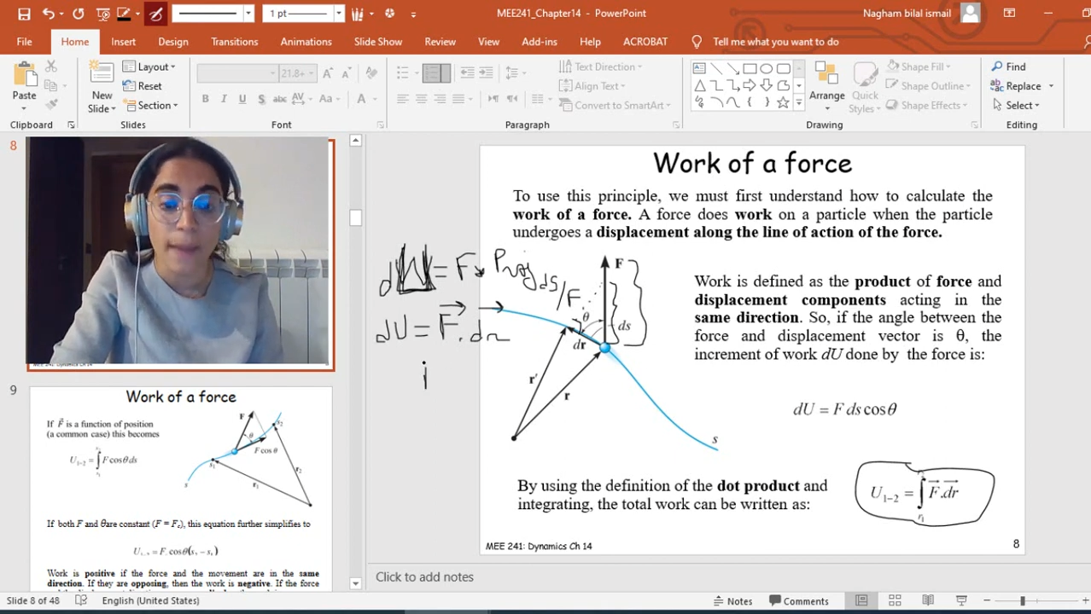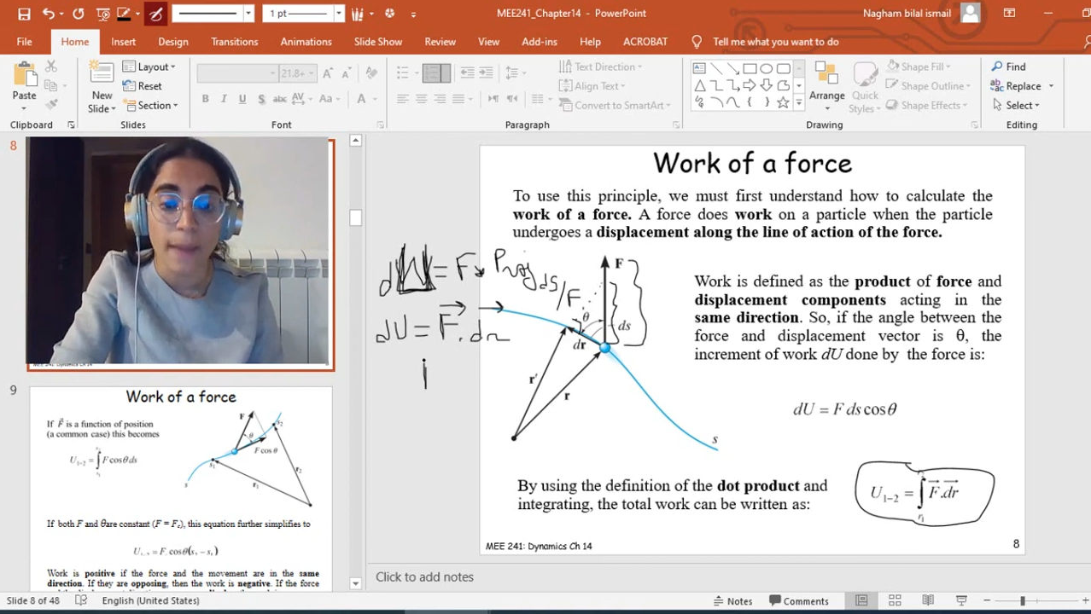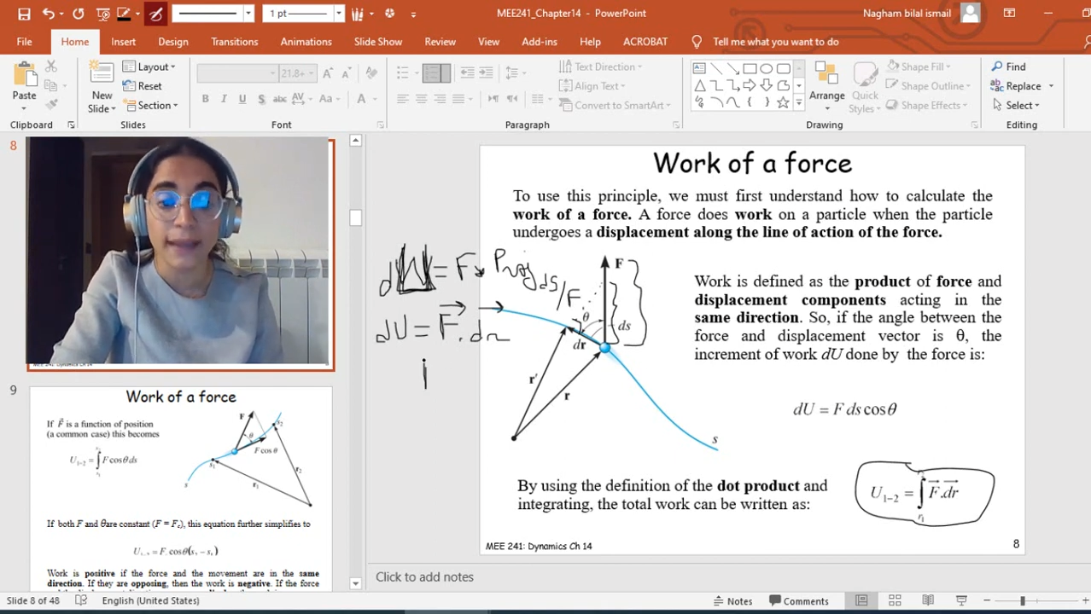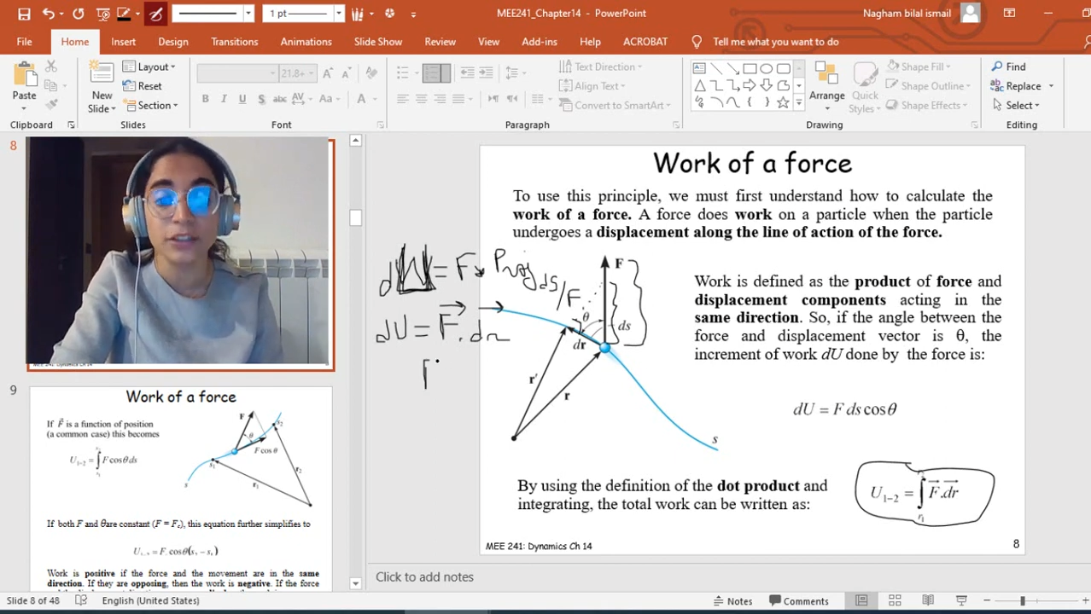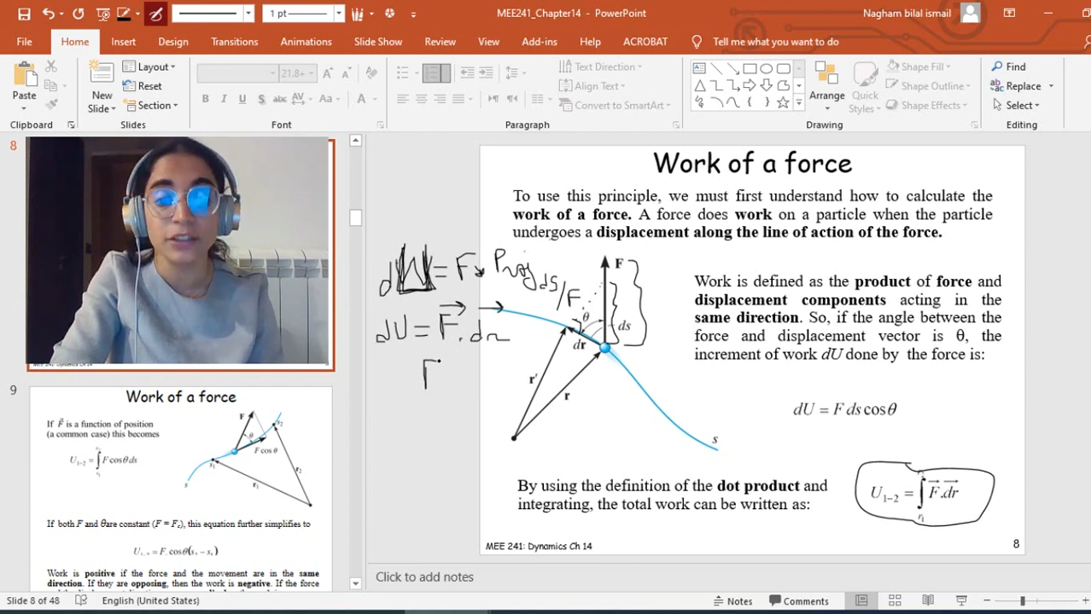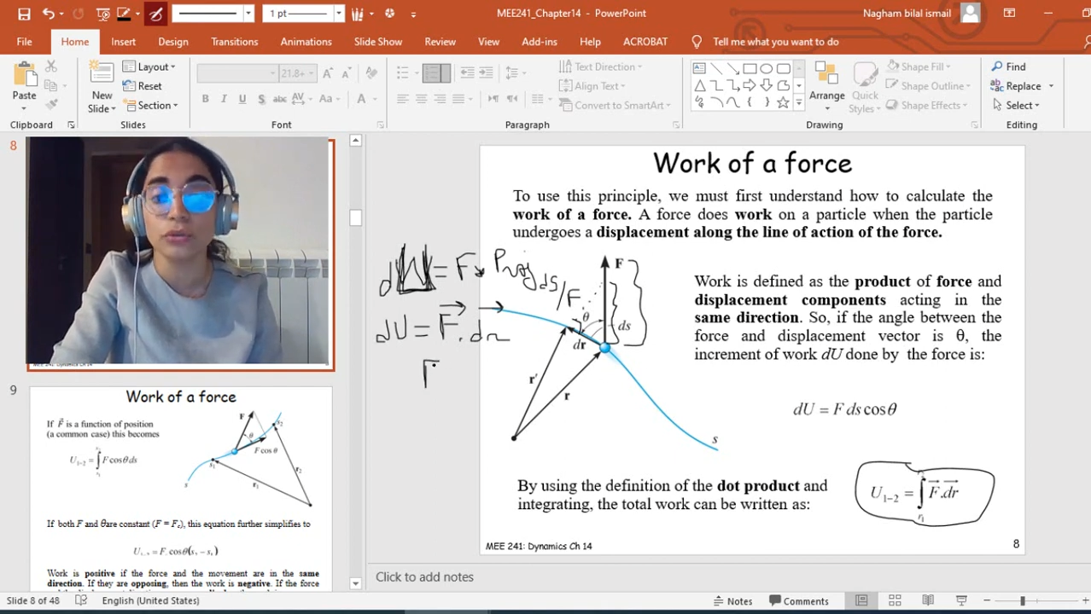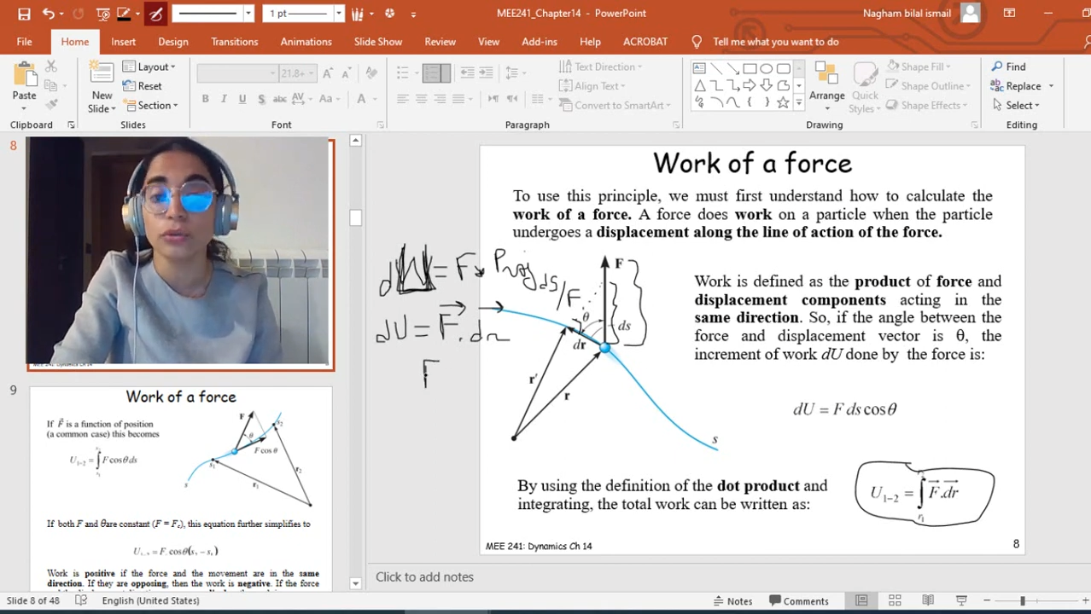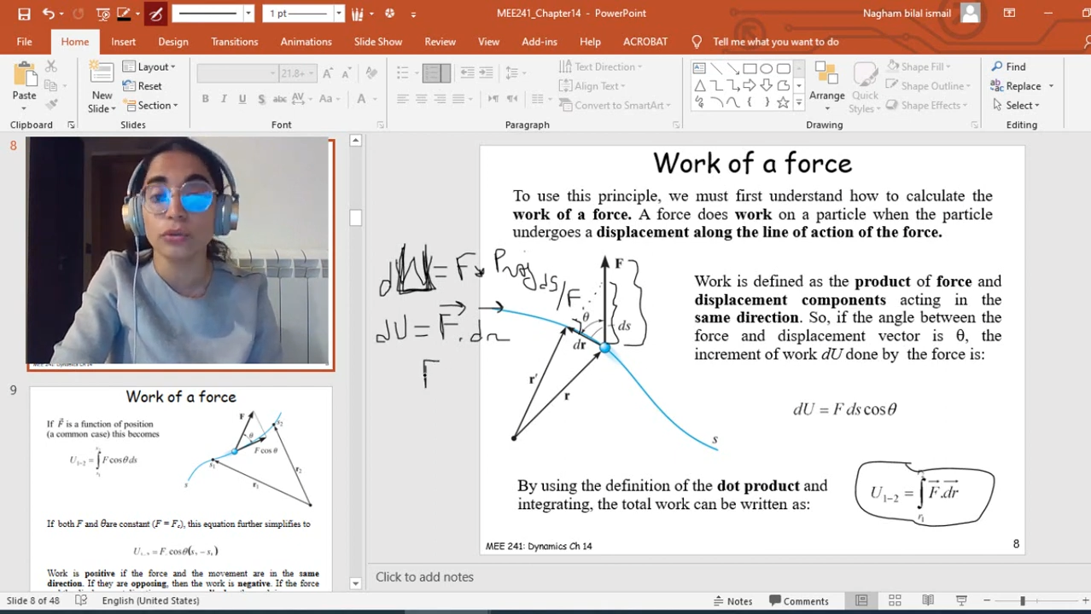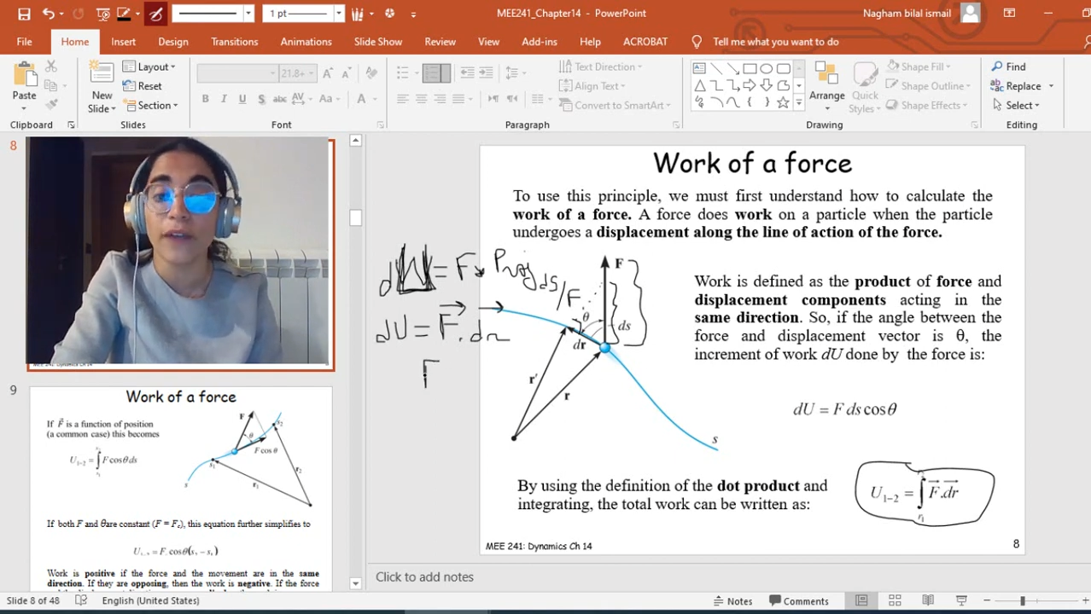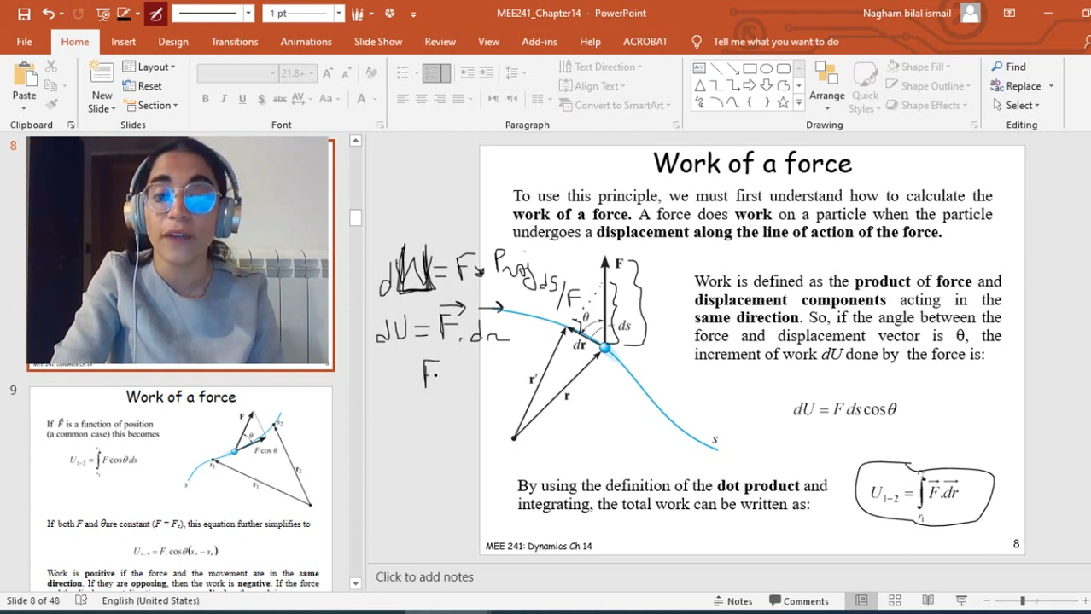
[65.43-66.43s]
the
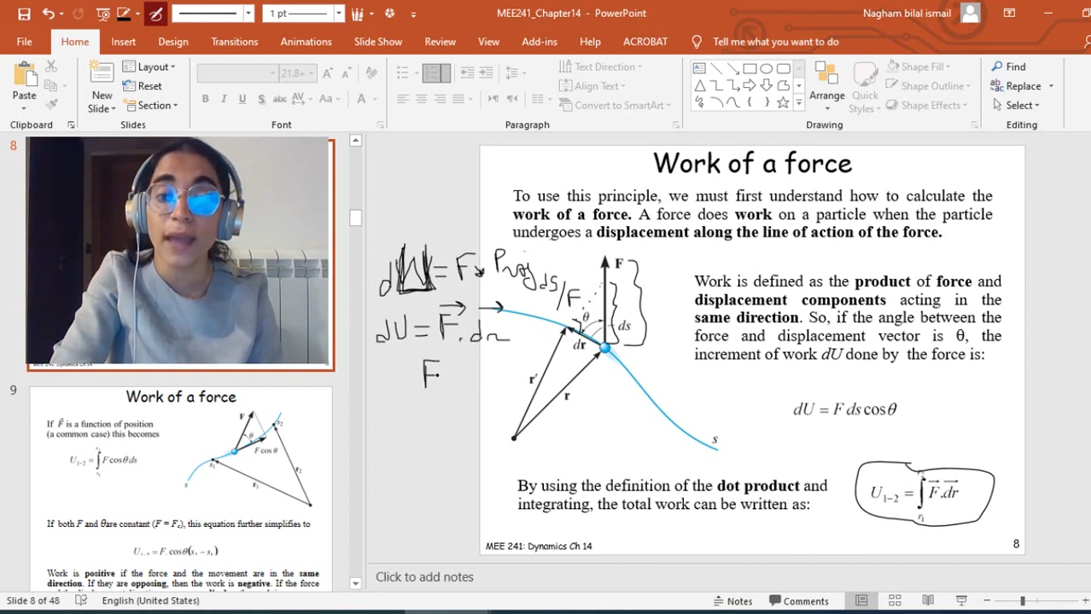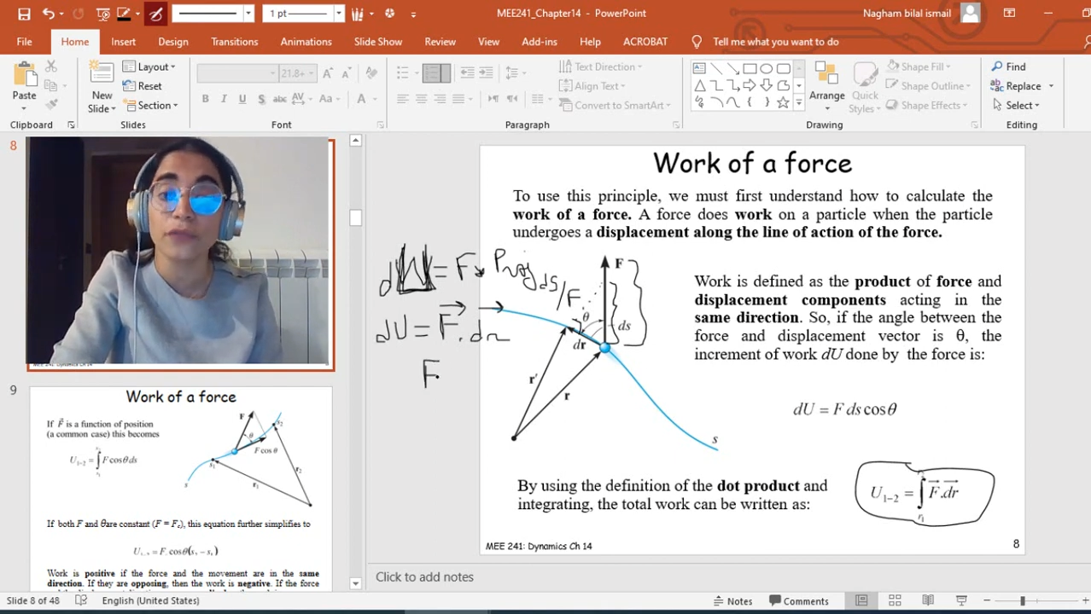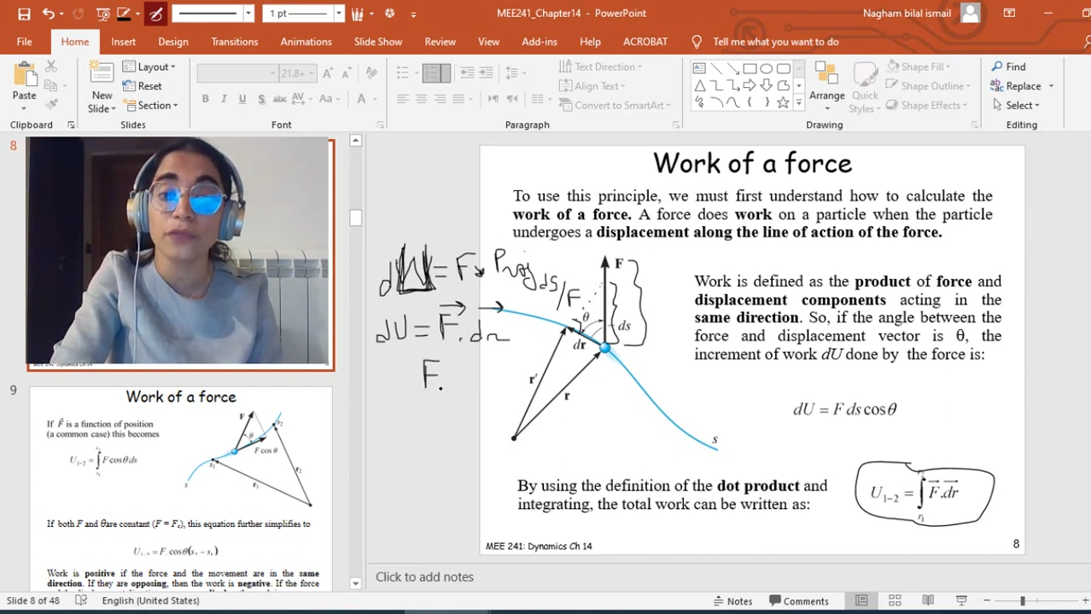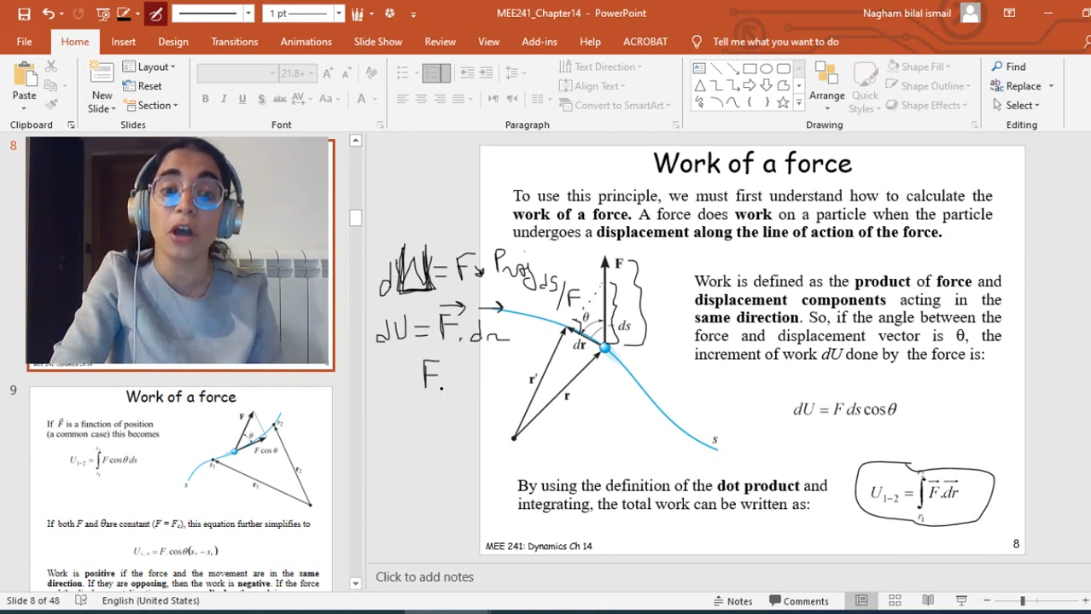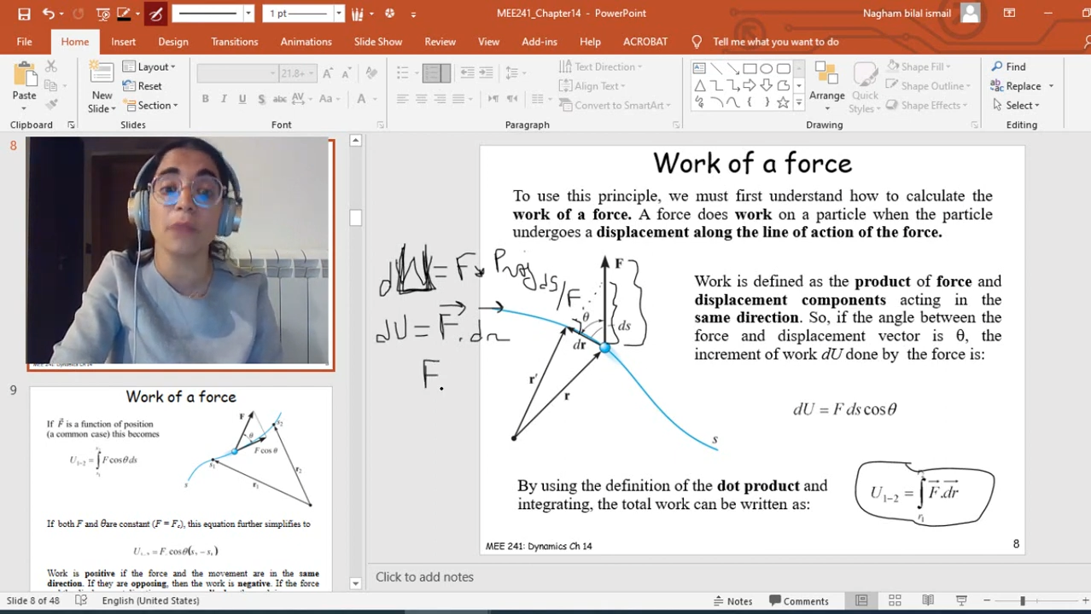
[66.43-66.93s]
magnitude of f,